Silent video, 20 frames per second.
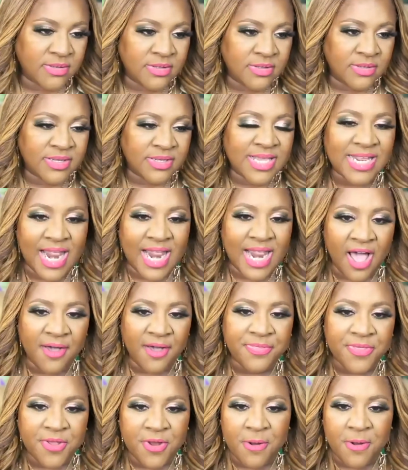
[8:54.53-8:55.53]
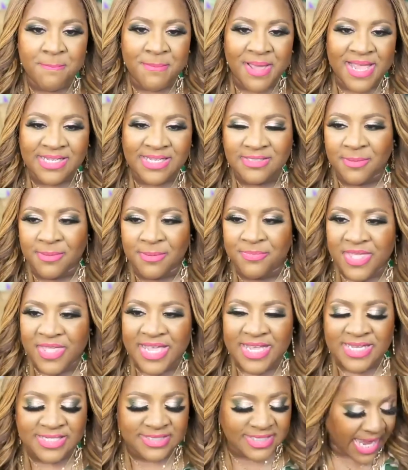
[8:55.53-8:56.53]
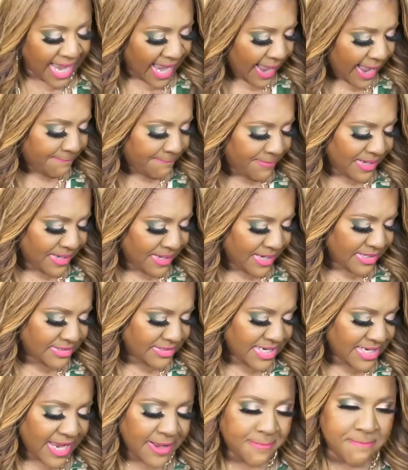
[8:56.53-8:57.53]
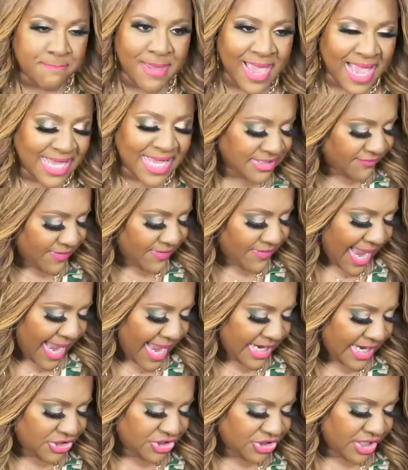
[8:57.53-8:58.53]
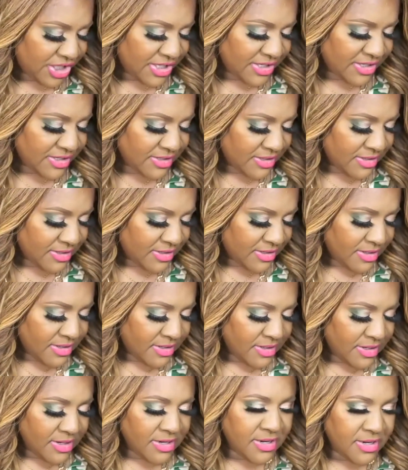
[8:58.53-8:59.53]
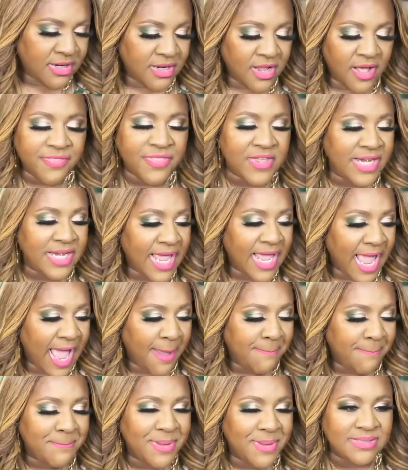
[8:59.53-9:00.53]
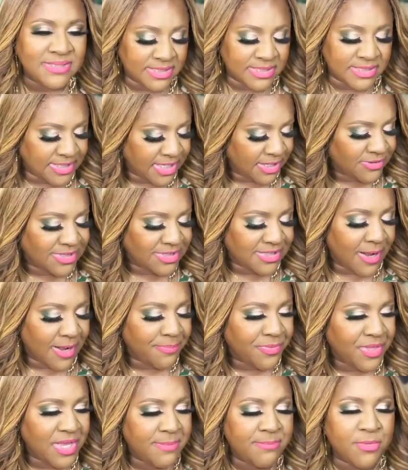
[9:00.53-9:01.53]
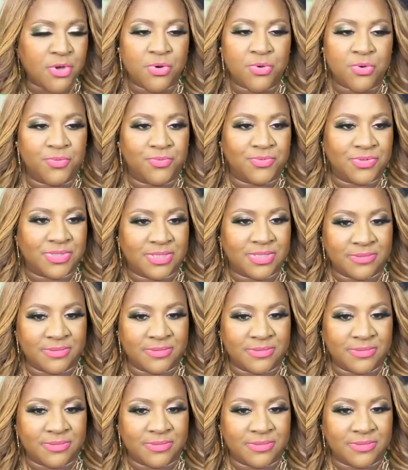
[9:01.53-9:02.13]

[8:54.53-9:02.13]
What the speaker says: Get out there and make some things happen. Take massive action. Nothing happens until something moves.